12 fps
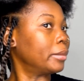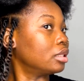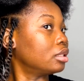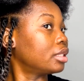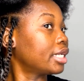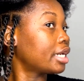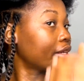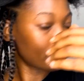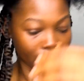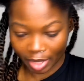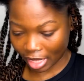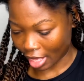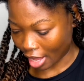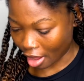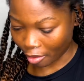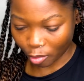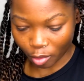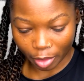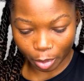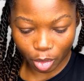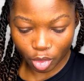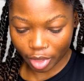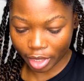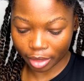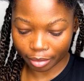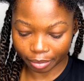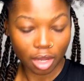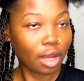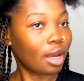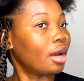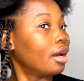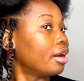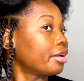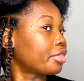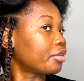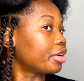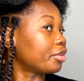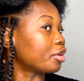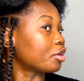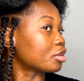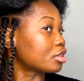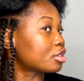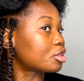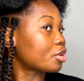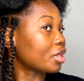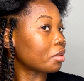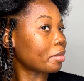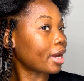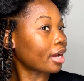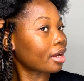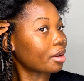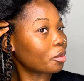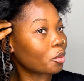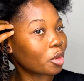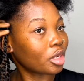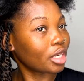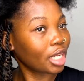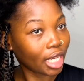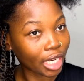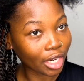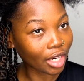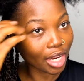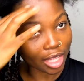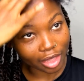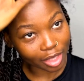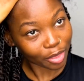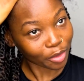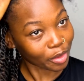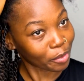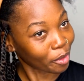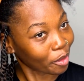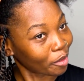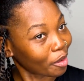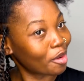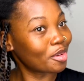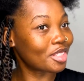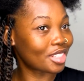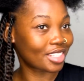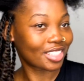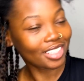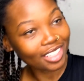believe I'm at the halfway point. 3 rows, 2 at the back and 1 here, and then 3 more rows.